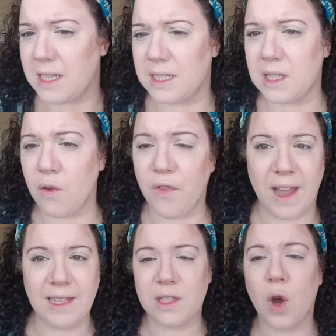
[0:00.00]
into the
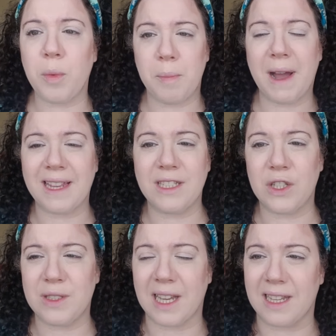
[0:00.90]
face. So I'll be back in
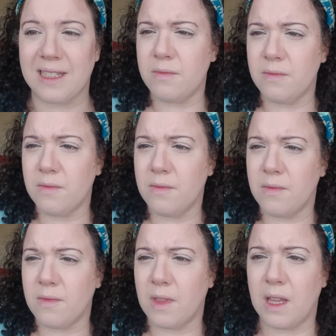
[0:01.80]
2 seconds.
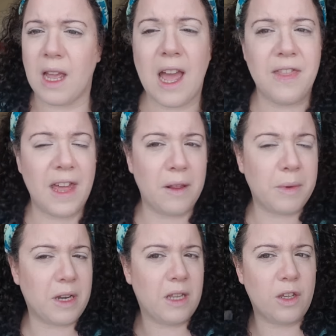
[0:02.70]
And then
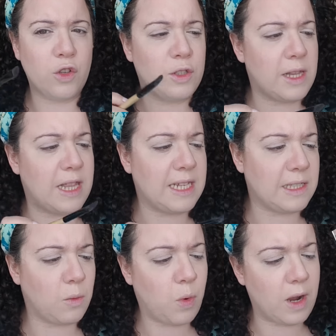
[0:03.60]
I'm going to use
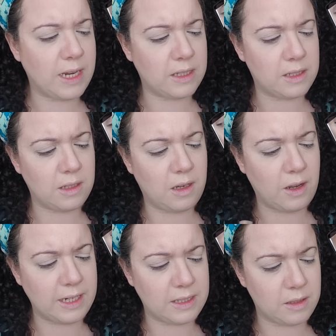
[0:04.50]
this white
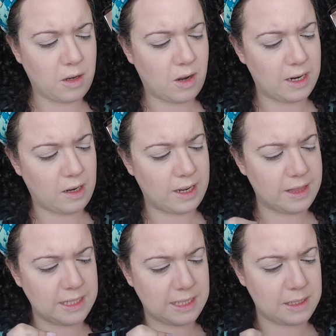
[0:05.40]
light
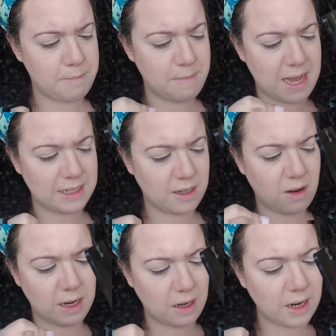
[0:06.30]
highlight. This is a matte
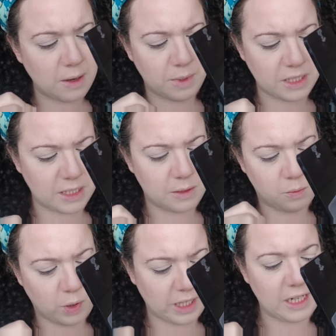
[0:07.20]
highlight, which is
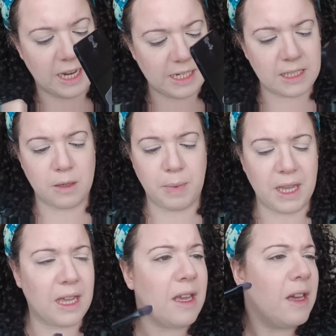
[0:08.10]
what it needs to
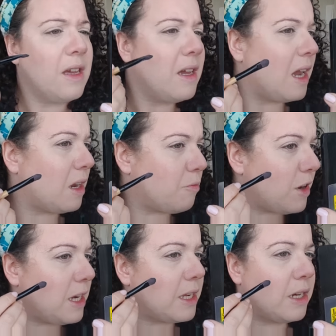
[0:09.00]
be. And I'm
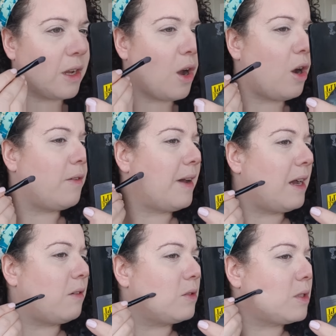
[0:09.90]
really going to carve
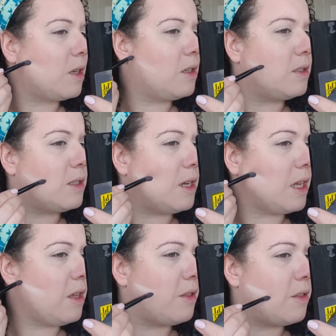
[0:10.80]
out
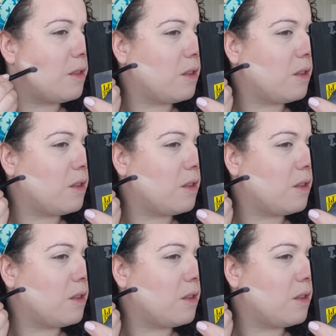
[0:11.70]
underneath